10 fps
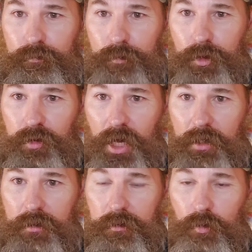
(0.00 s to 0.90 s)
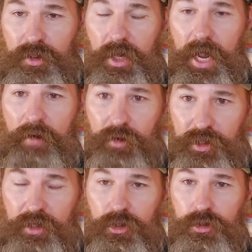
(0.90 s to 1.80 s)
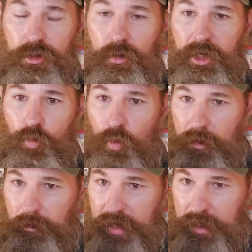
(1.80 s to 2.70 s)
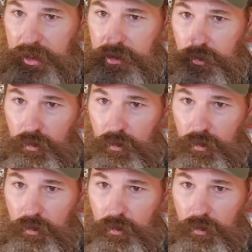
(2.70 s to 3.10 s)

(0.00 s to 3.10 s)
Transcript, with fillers: good luck with everything that you're doing, whether it is